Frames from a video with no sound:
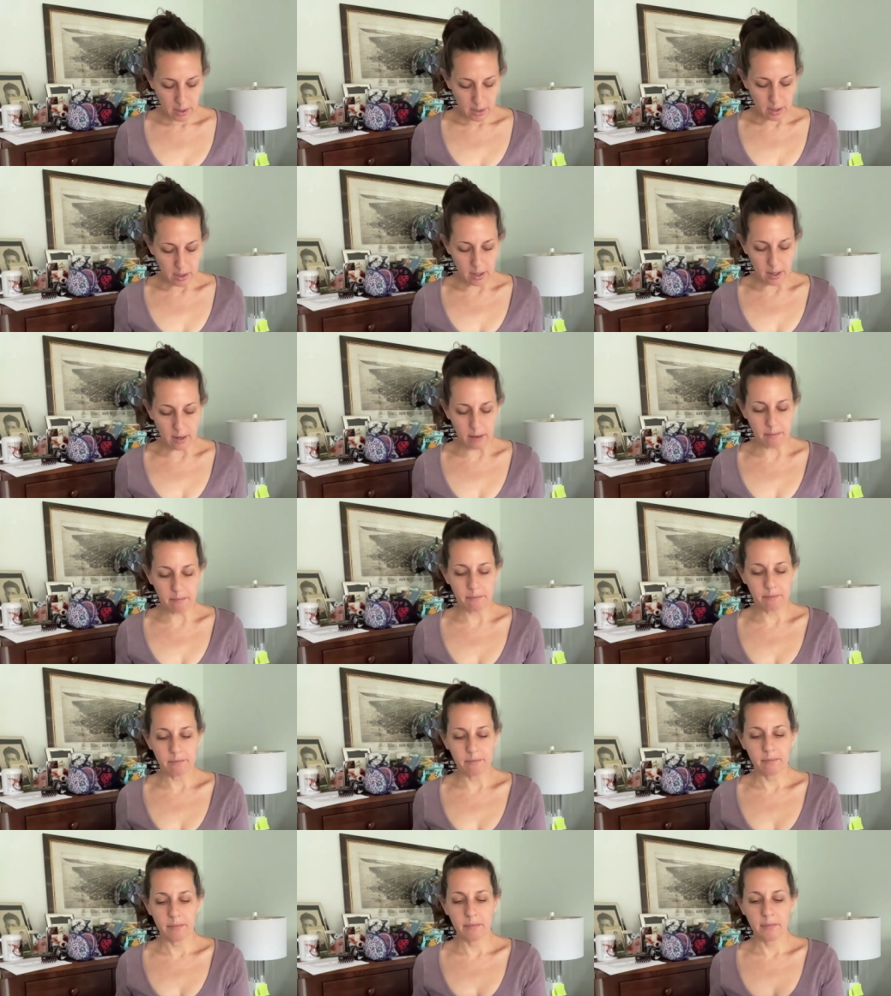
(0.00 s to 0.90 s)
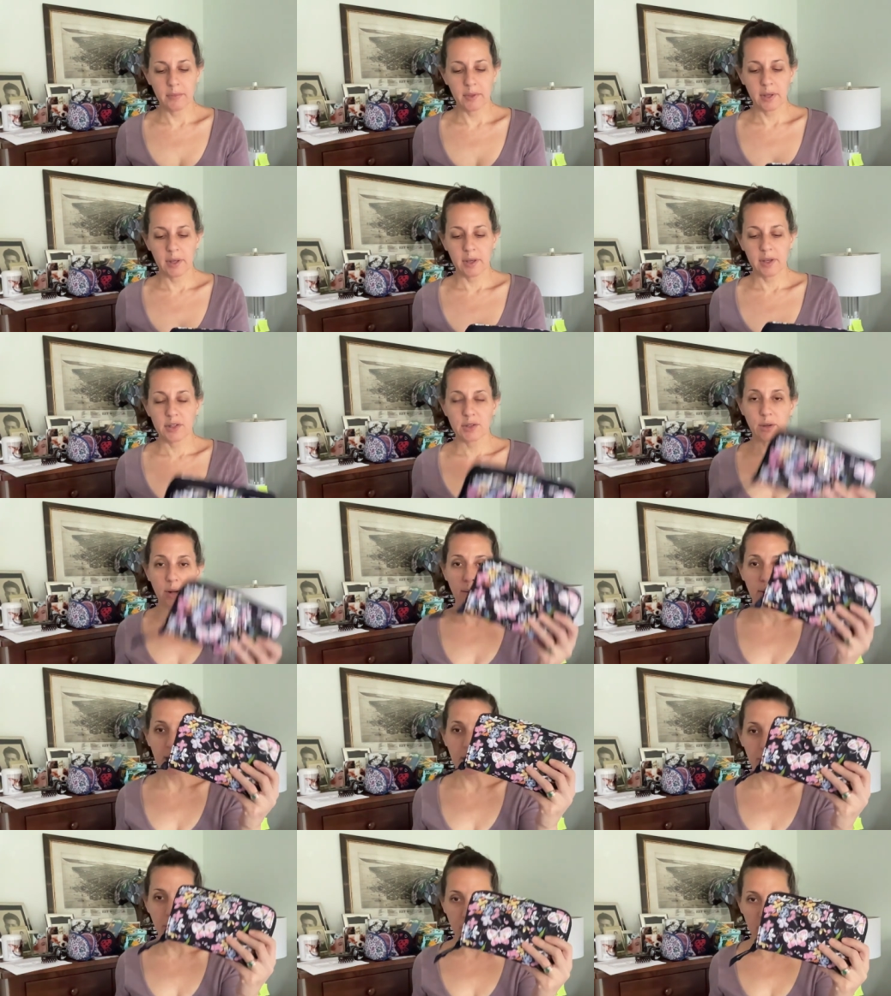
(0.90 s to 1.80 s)
Um, so
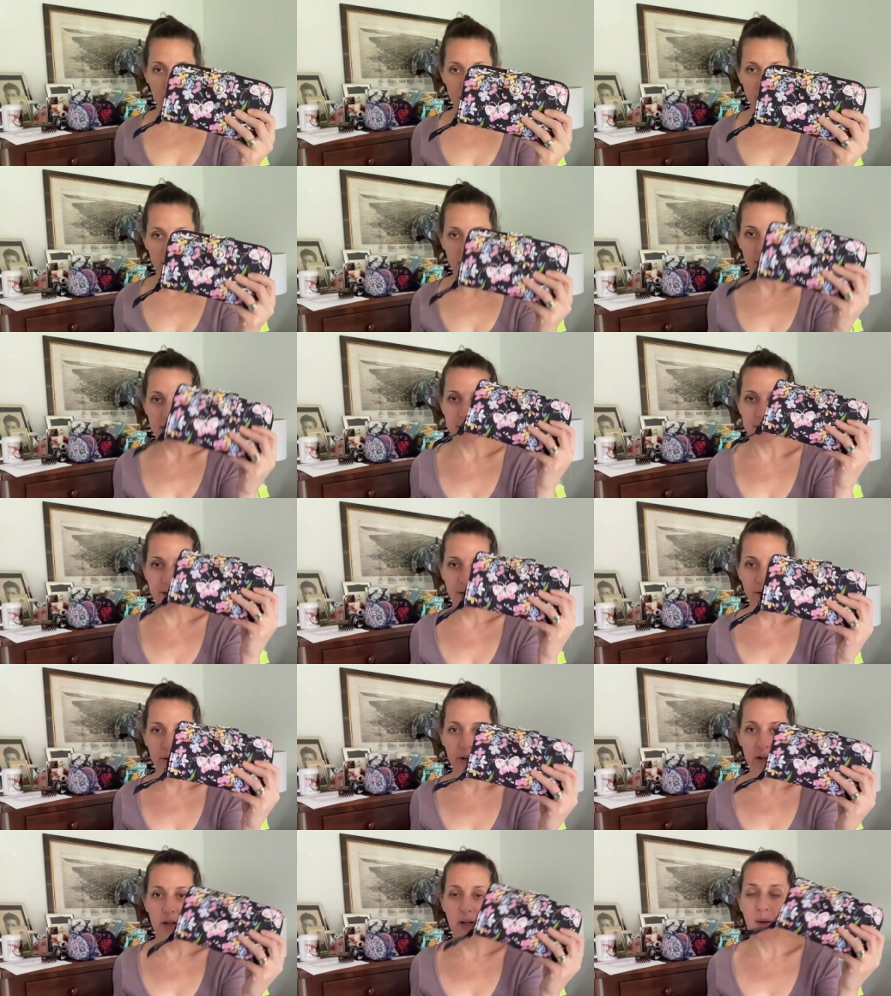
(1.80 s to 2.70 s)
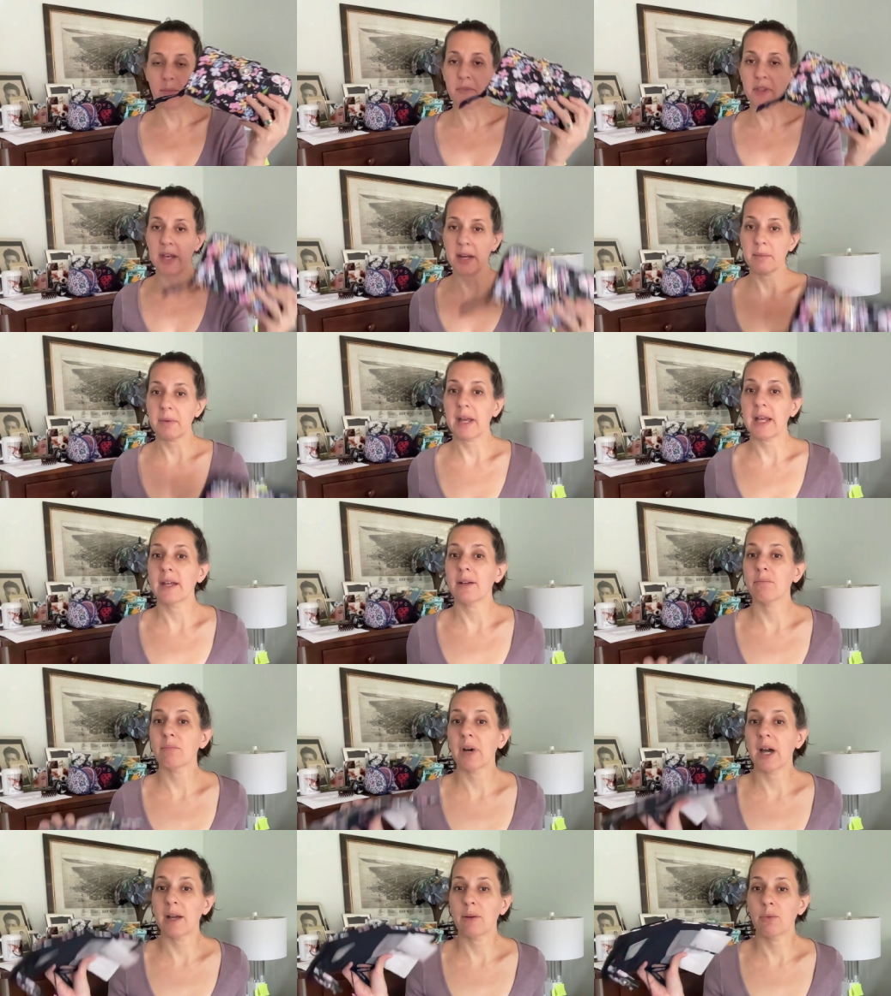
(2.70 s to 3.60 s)
anyway, I bought this, loaded it up. Then my,
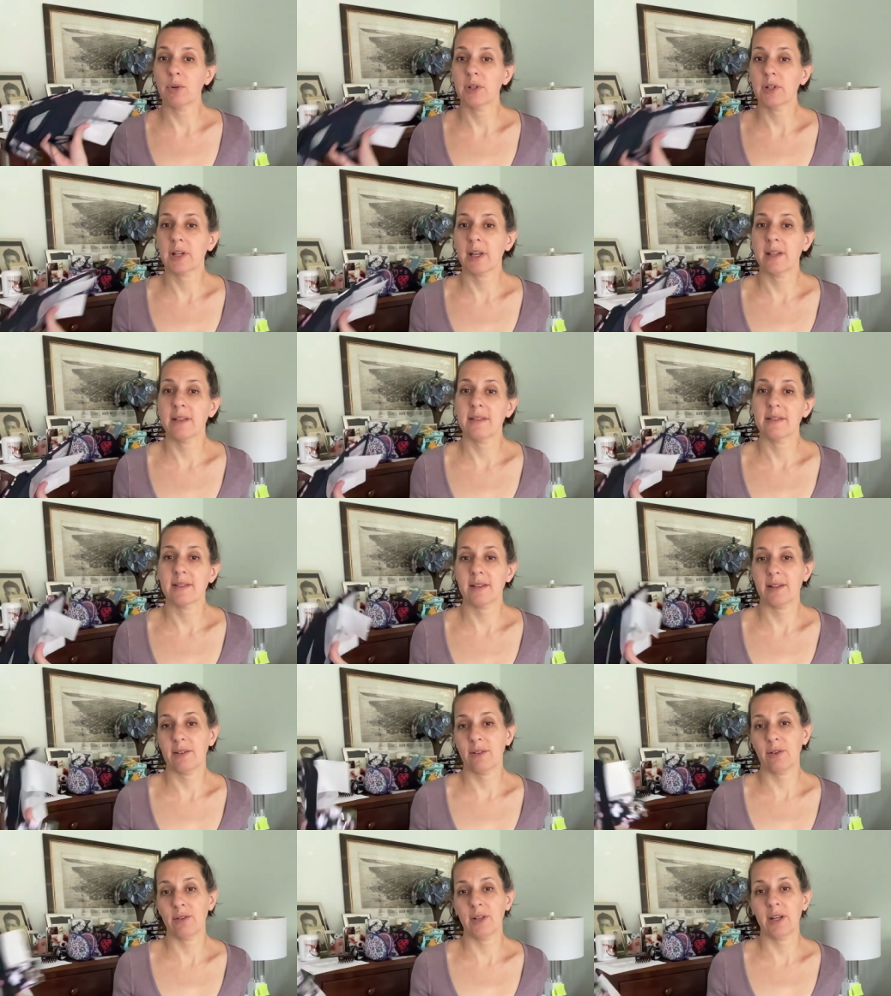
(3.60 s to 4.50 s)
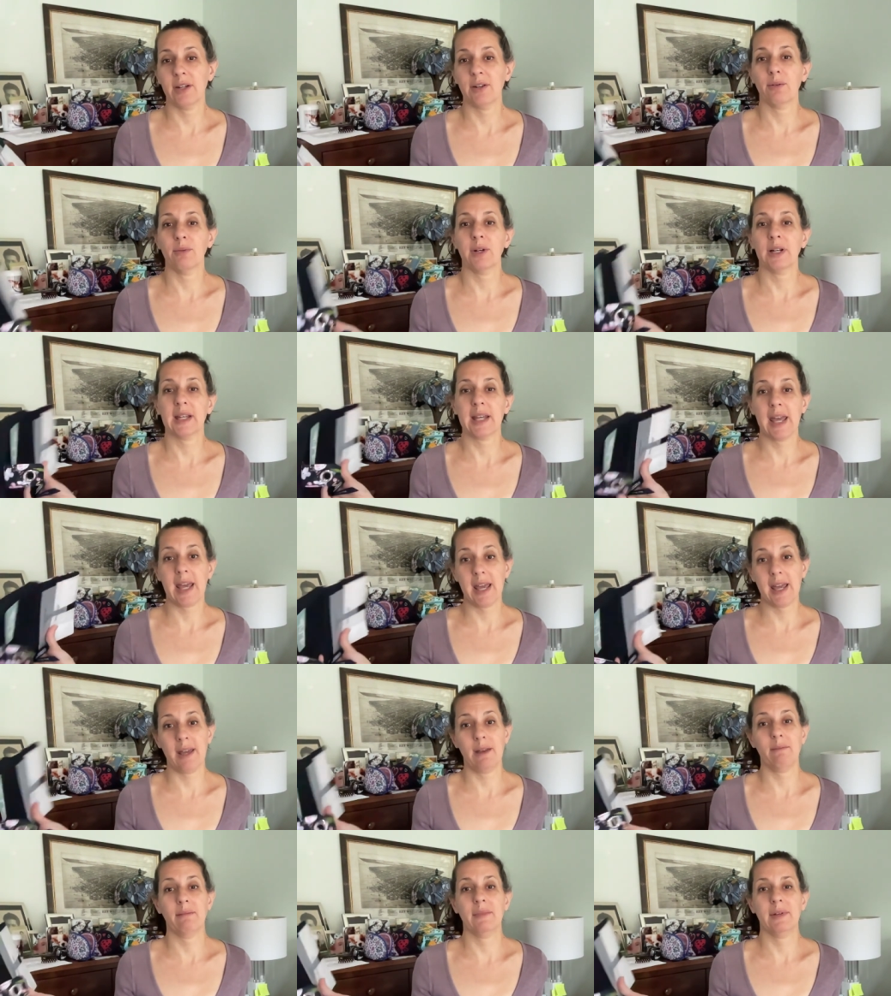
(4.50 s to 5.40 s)
my Wilkins and Olander one
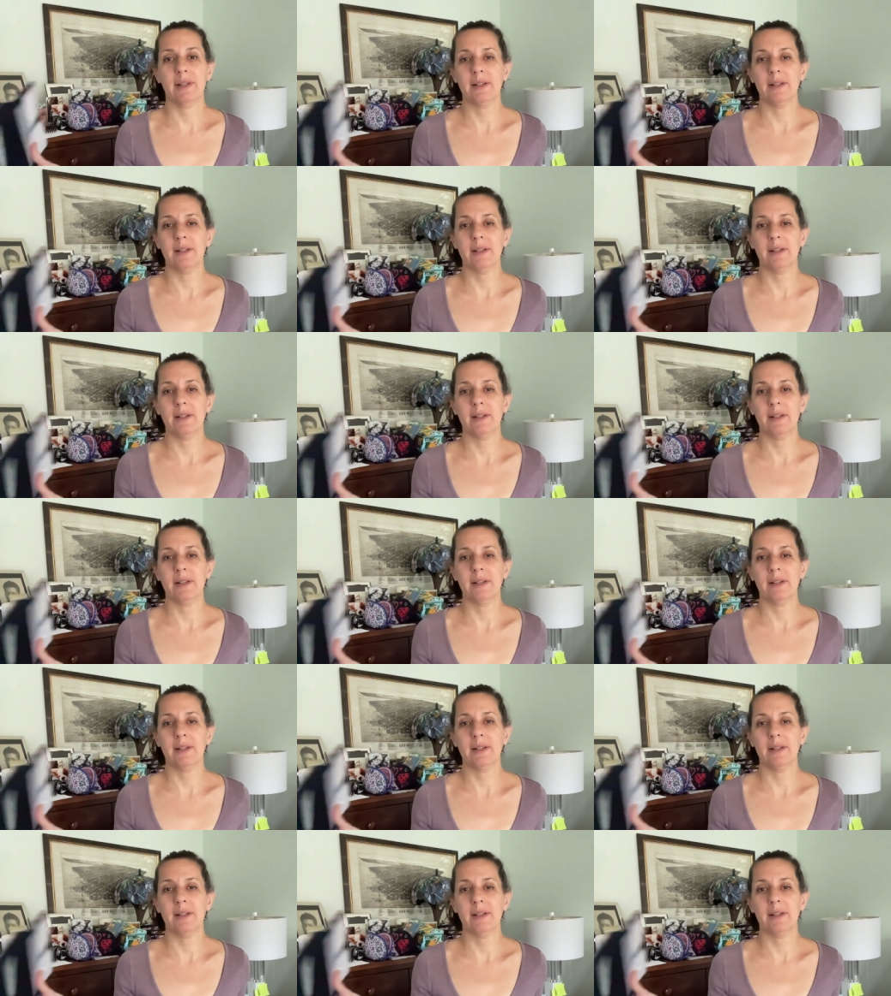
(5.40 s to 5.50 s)
came